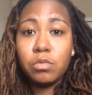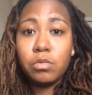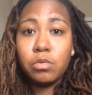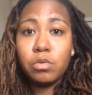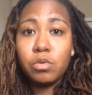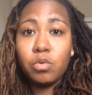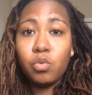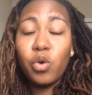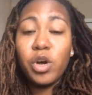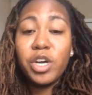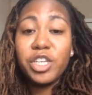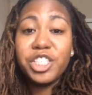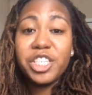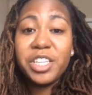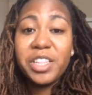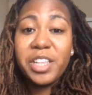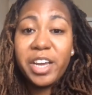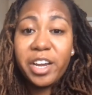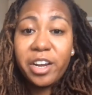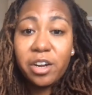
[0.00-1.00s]
Was you
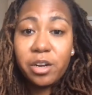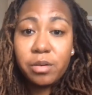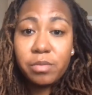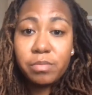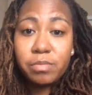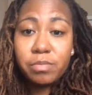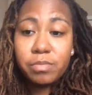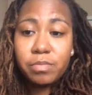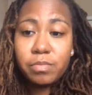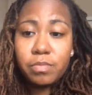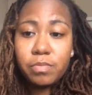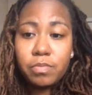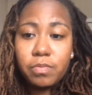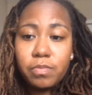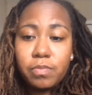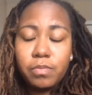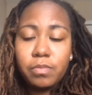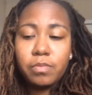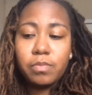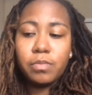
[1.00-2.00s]
there?
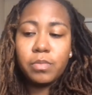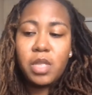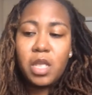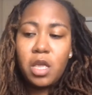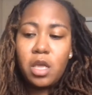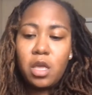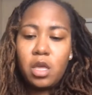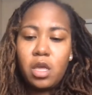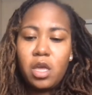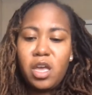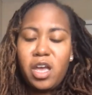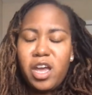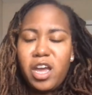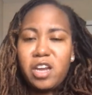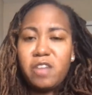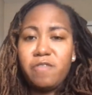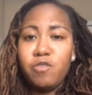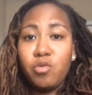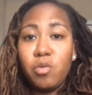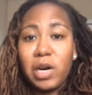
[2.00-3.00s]
And if
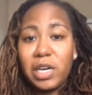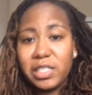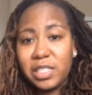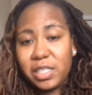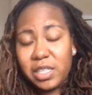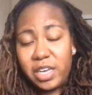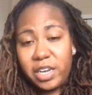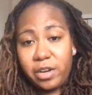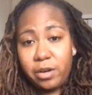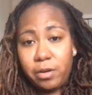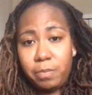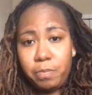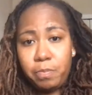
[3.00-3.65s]
you wasn't there,